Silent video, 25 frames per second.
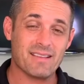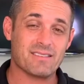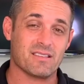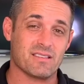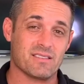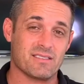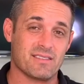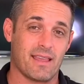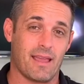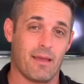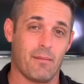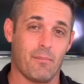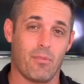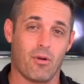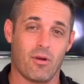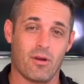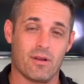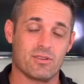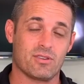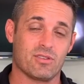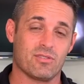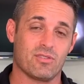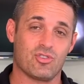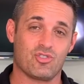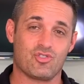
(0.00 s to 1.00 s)
the sandbar
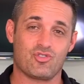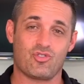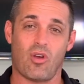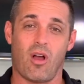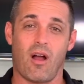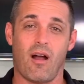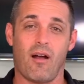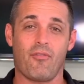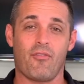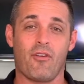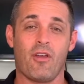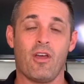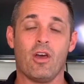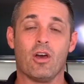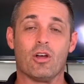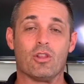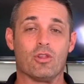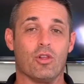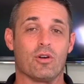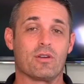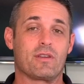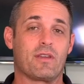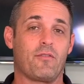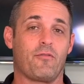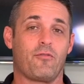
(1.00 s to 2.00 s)
into the trough,
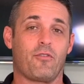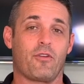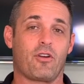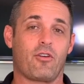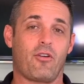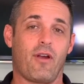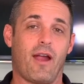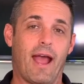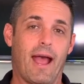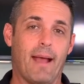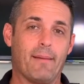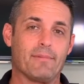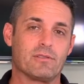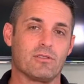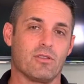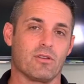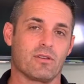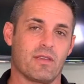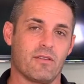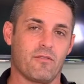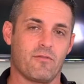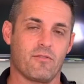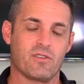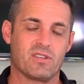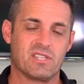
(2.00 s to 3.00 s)
looking for crabs,
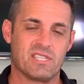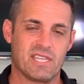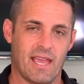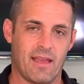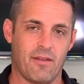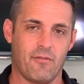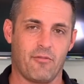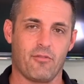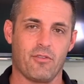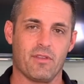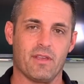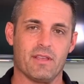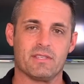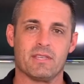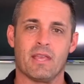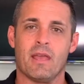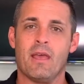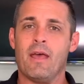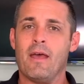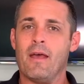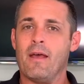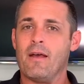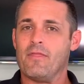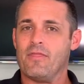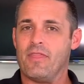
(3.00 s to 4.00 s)
looking for sand fleas.
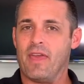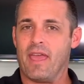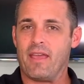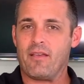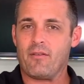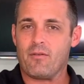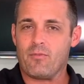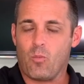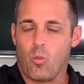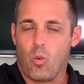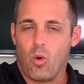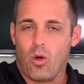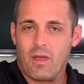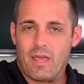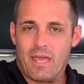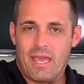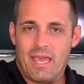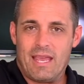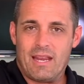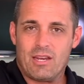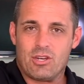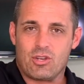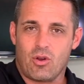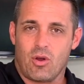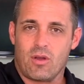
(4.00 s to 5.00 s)
They will
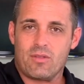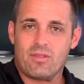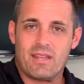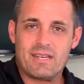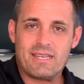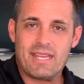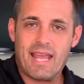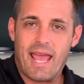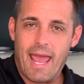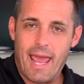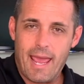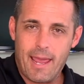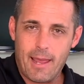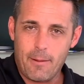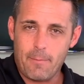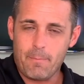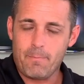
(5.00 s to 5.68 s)
eat during the day,